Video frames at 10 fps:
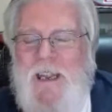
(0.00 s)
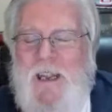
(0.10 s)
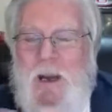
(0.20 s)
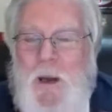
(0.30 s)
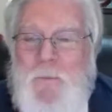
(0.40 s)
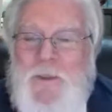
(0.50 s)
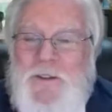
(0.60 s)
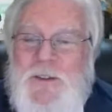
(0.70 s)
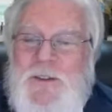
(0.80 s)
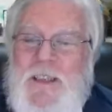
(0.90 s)
And our
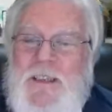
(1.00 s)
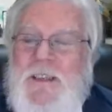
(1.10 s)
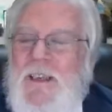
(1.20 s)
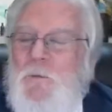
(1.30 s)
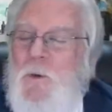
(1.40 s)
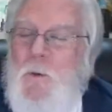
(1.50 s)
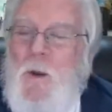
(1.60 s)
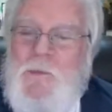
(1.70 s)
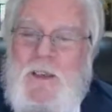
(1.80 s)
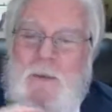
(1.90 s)
business, we want
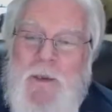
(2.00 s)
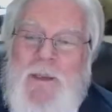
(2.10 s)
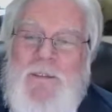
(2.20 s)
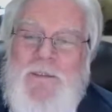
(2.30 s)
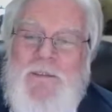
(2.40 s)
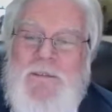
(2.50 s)
them to come in,